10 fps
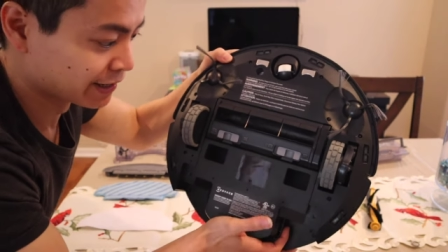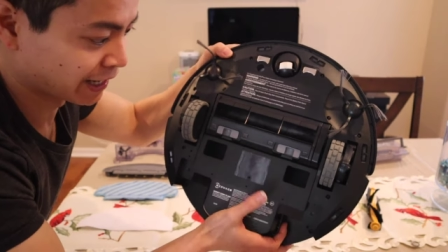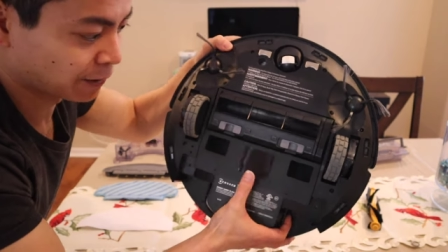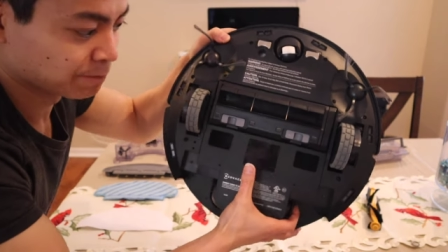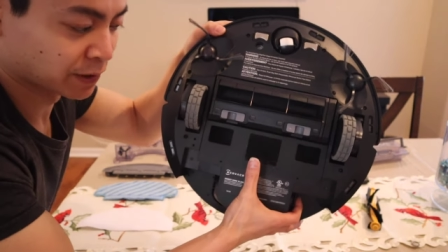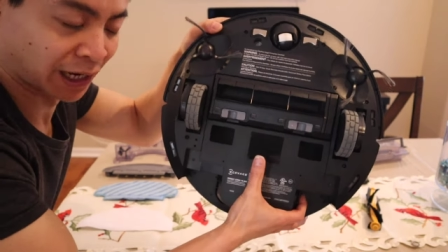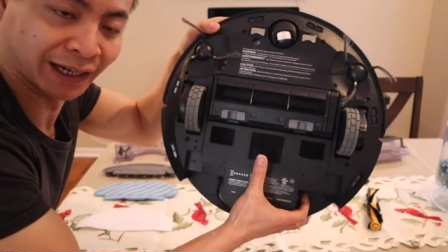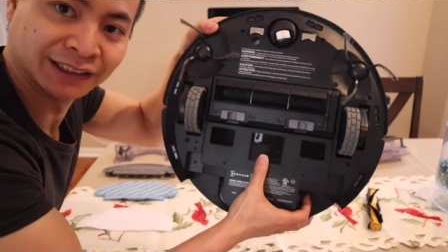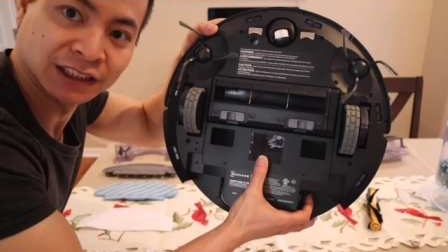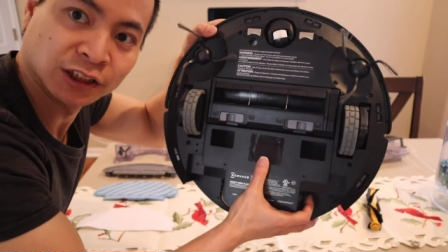Now,
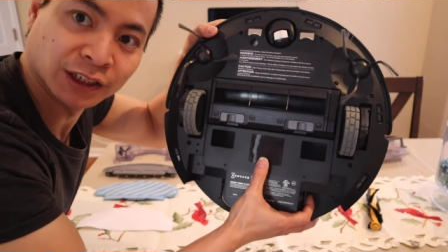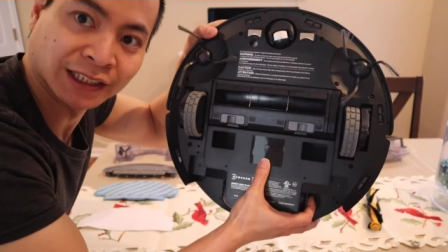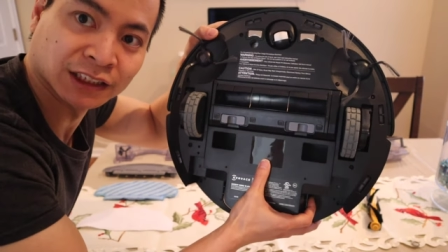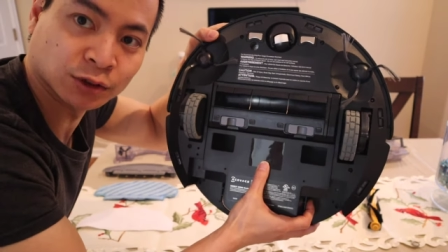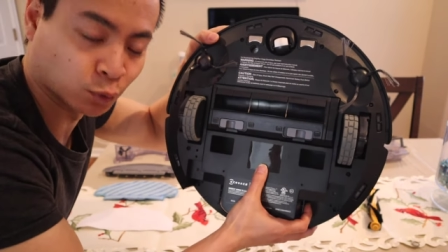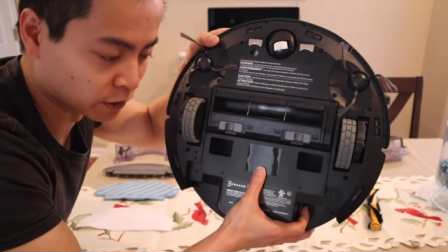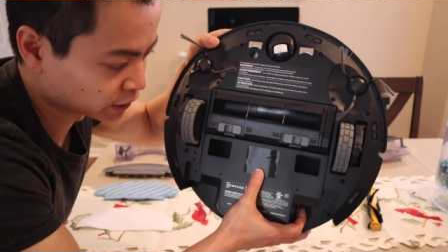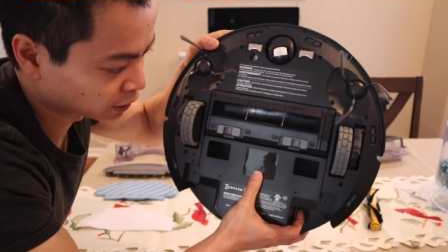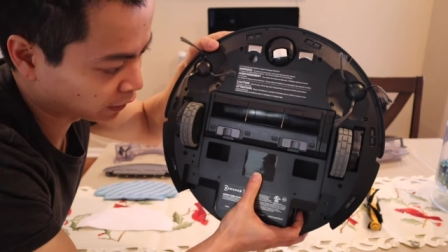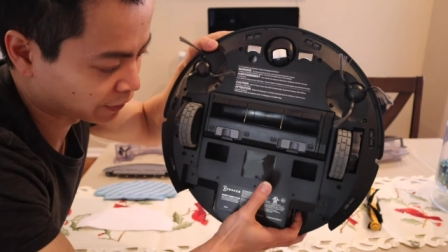I did look at this
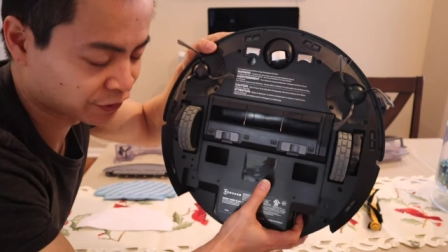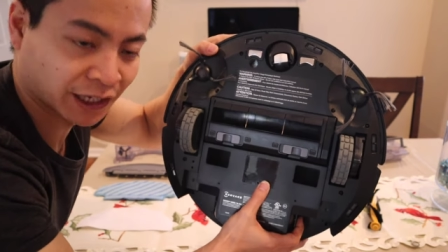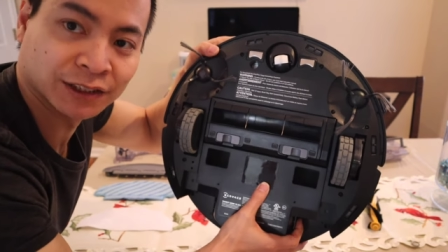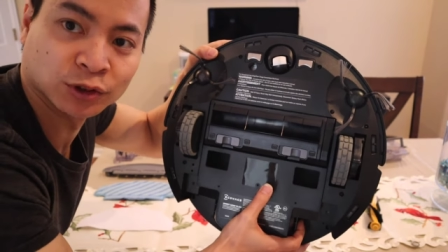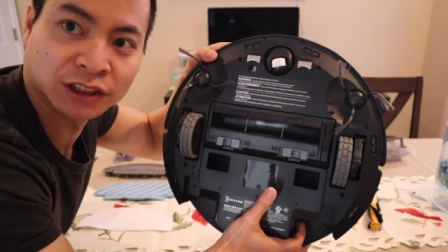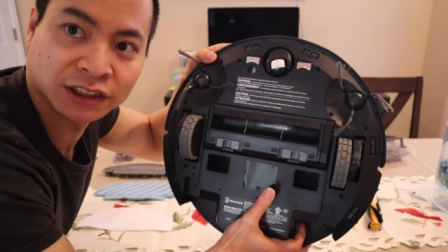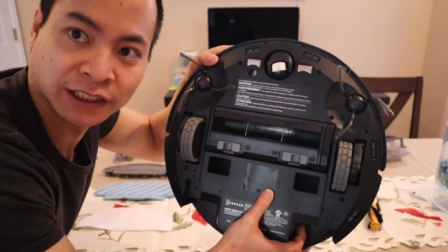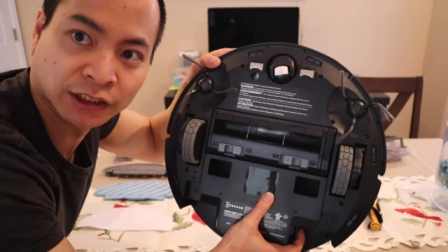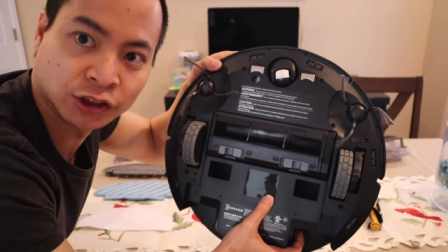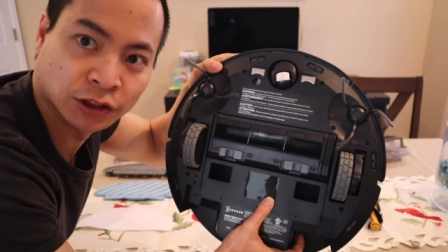window. I thought it was a
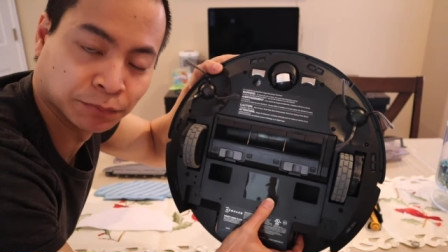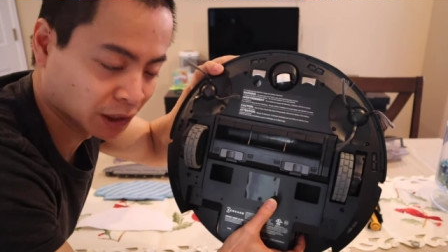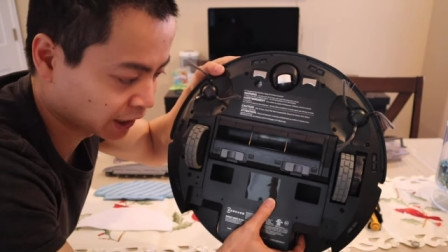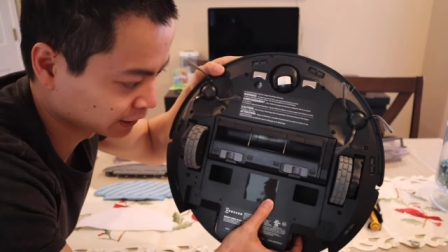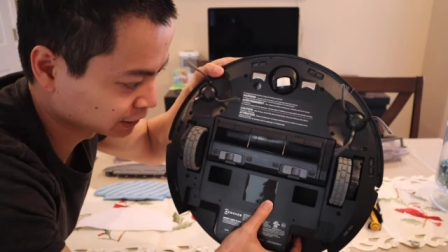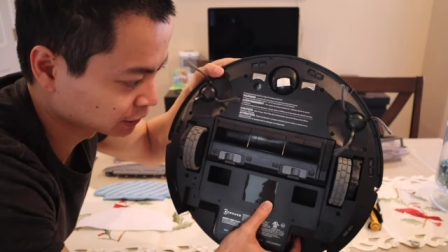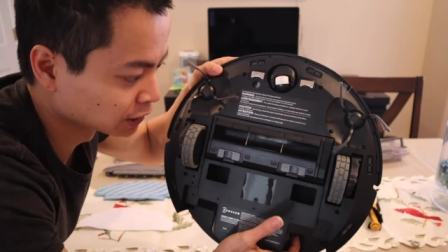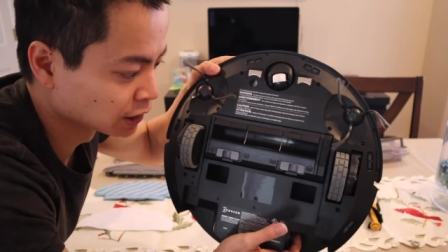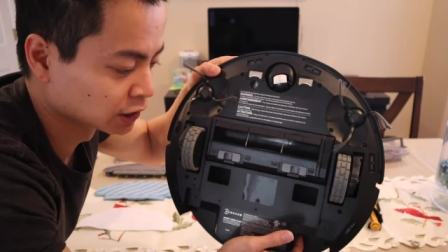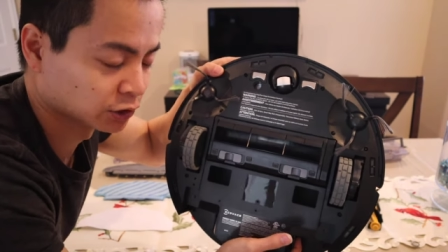sensor behind it,
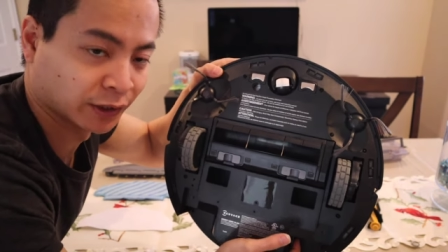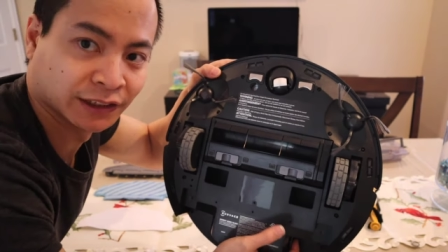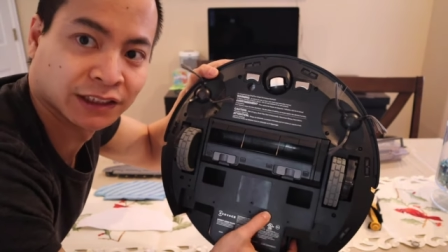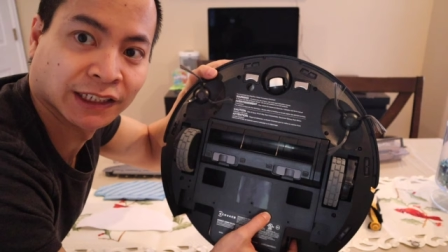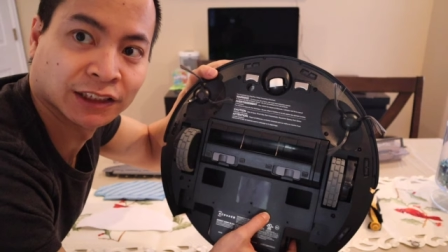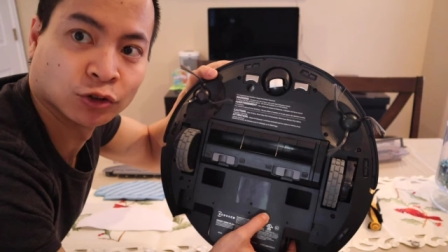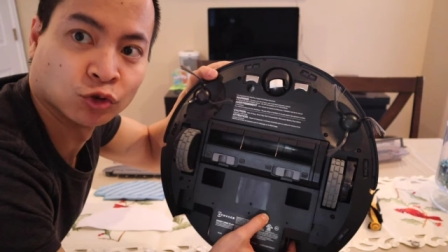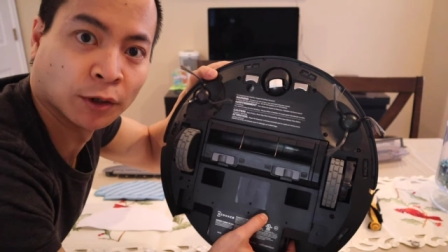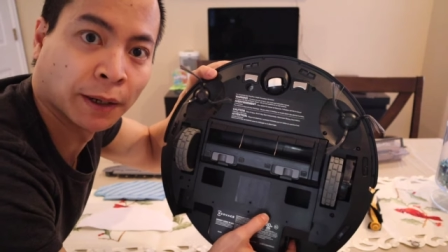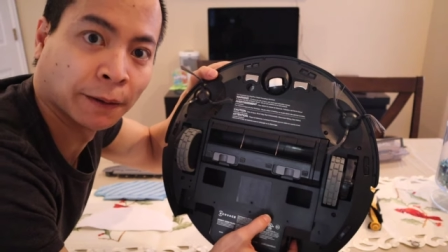so I did take the
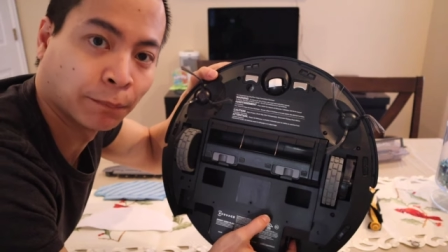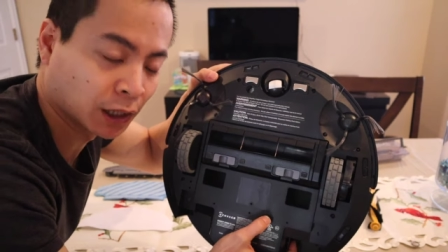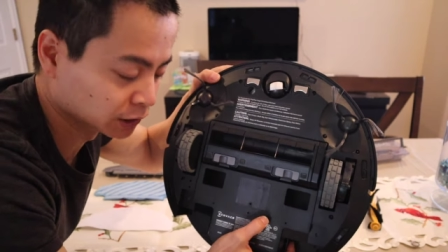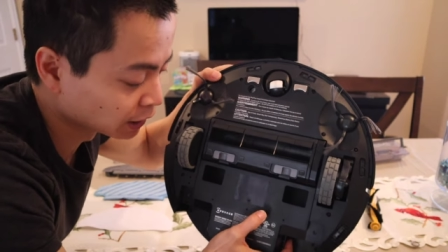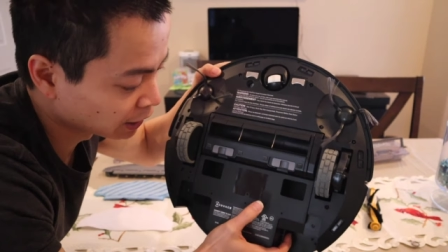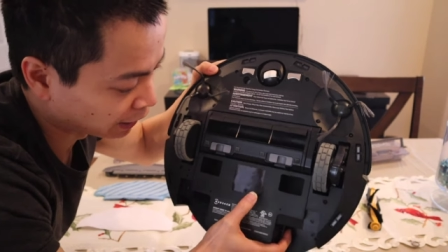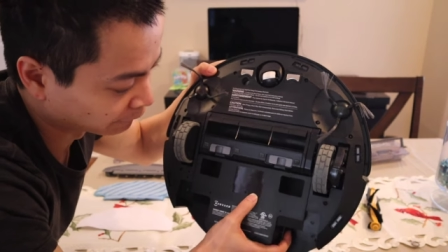robot apart.